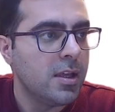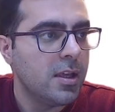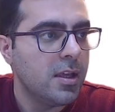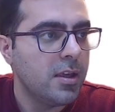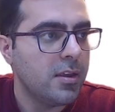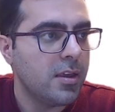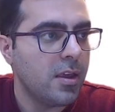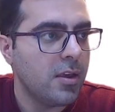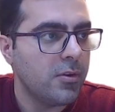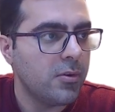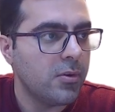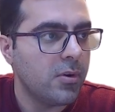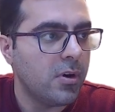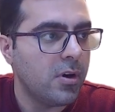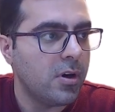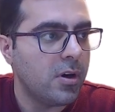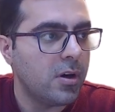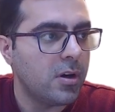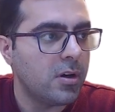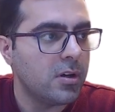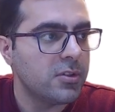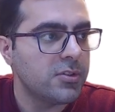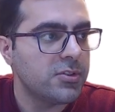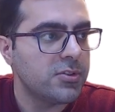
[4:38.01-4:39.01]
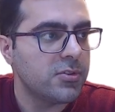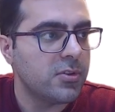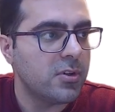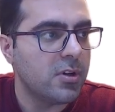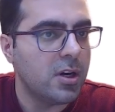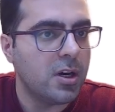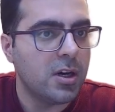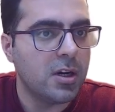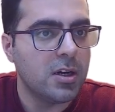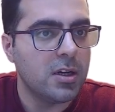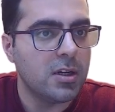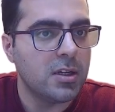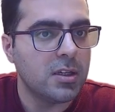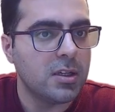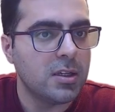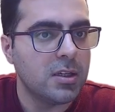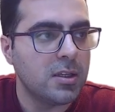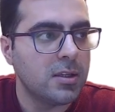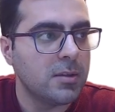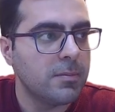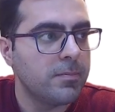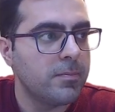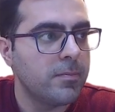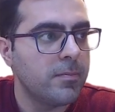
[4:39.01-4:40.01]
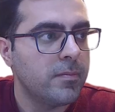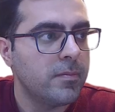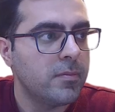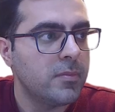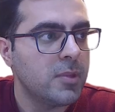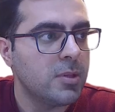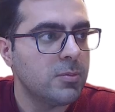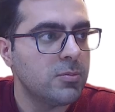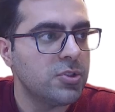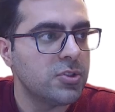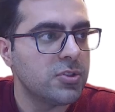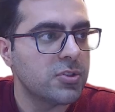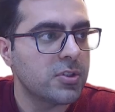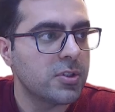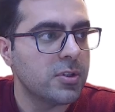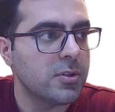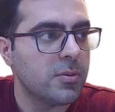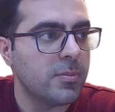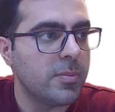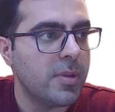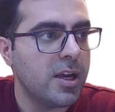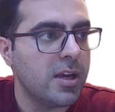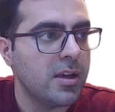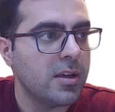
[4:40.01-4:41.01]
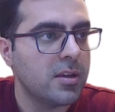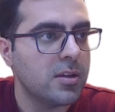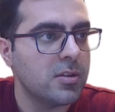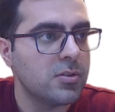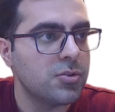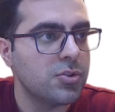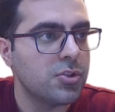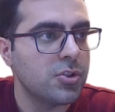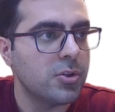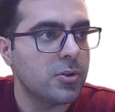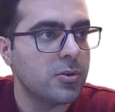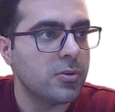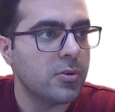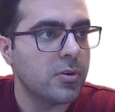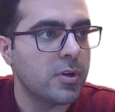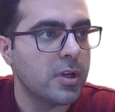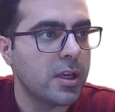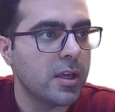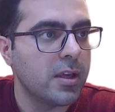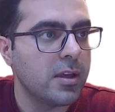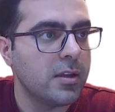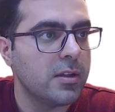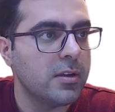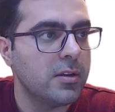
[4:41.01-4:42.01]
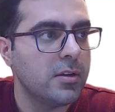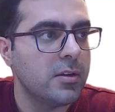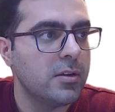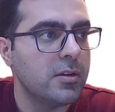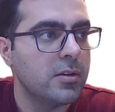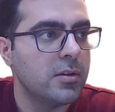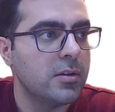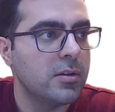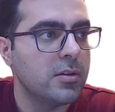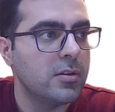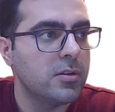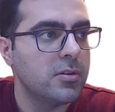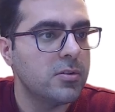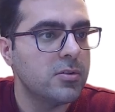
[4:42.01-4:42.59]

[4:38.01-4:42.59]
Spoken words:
Here you are. So let me just go back and show you again.